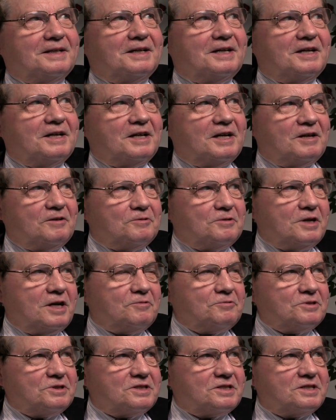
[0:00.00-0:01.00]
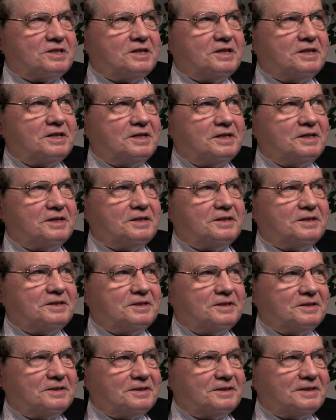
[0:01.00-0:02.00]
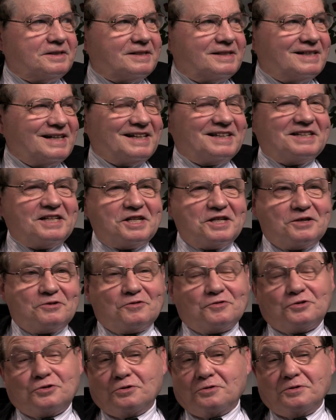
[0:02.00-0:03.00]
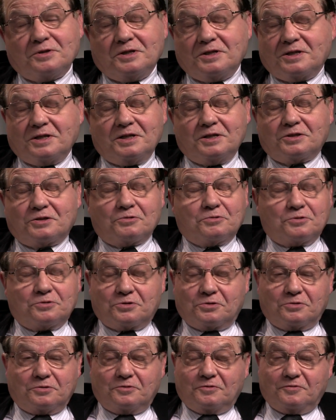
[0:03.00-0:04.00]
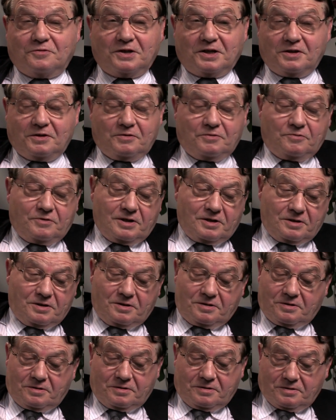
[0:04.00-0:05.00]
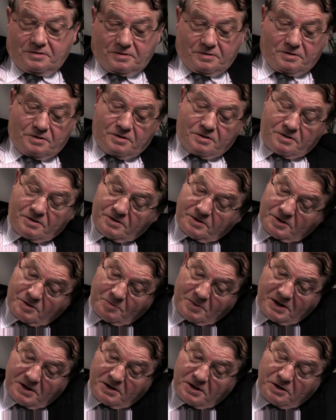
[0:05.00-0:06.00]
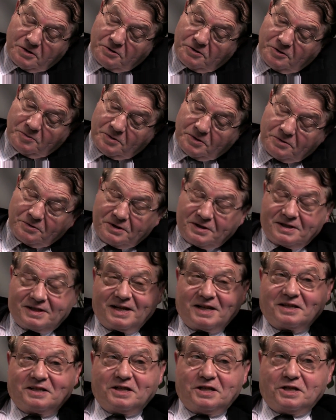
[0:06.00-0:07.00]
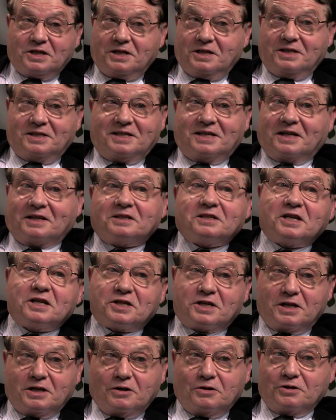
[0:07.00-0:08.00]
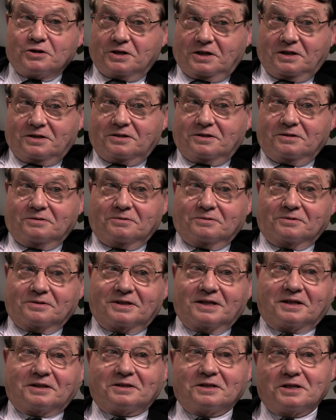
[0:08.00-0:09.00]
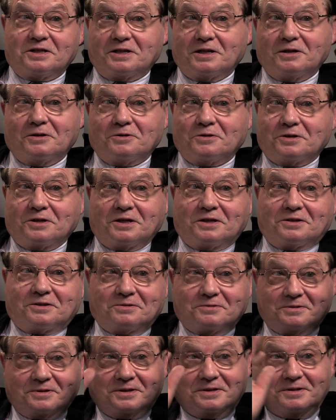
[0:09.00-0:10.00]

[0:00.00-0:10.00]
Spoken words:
I would say also is also very well spread in Europe. It's Cartesian logics. Cartesian logics.